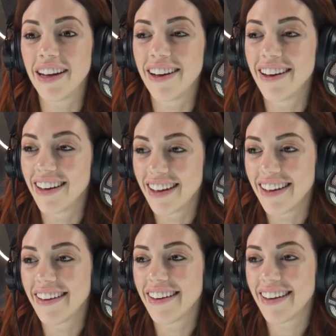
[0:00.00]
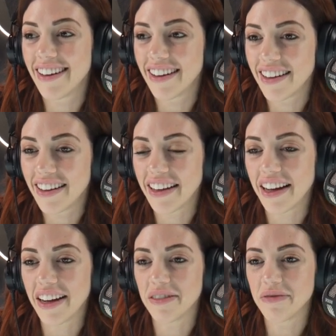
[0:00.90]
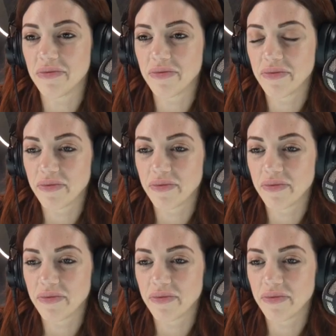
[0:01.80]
(silent)